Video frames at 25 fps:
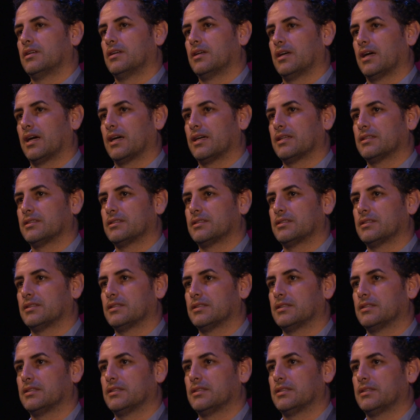And
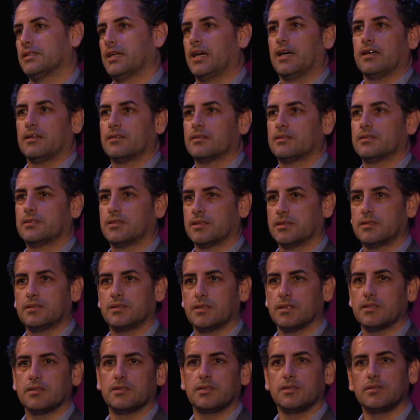
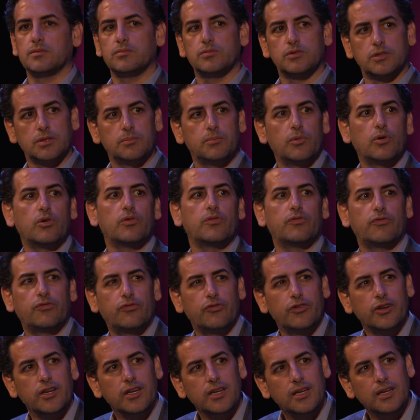it's a more
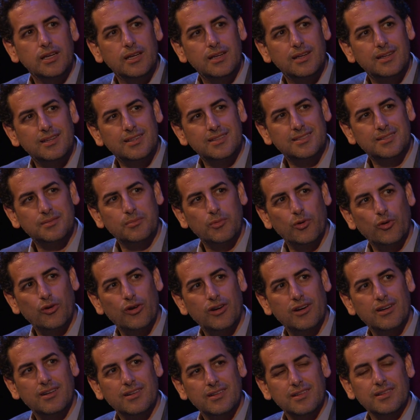free, it's a
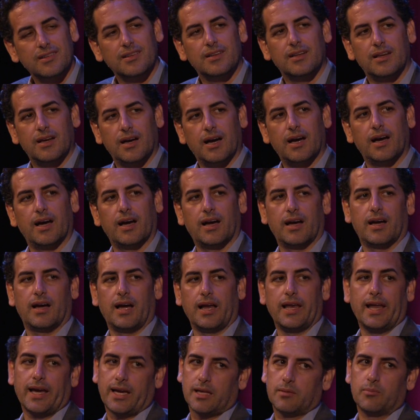more,
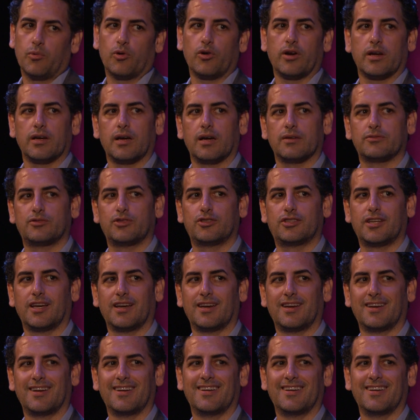I like it more, I have to say.